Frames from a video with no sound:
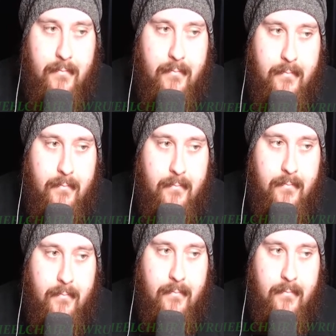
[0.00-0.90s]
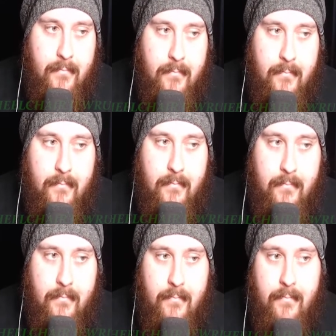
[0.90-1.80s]

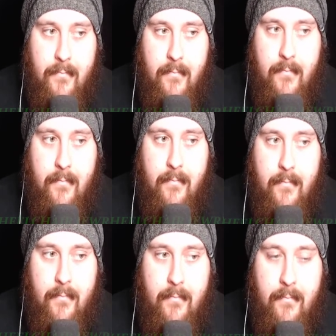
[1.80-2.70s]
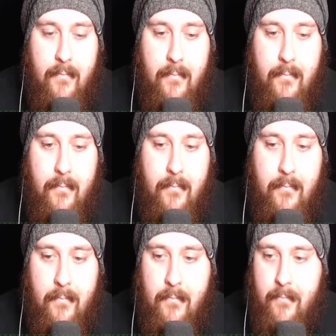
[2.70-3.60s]

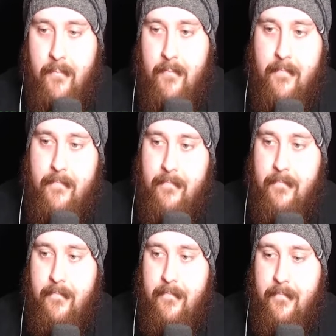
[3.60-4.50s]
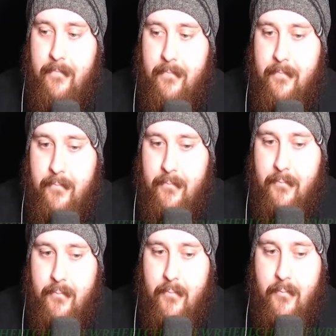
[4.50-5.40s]

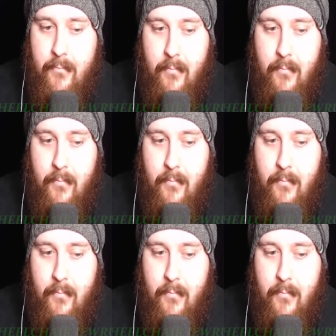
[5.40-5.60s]
(no one is talking)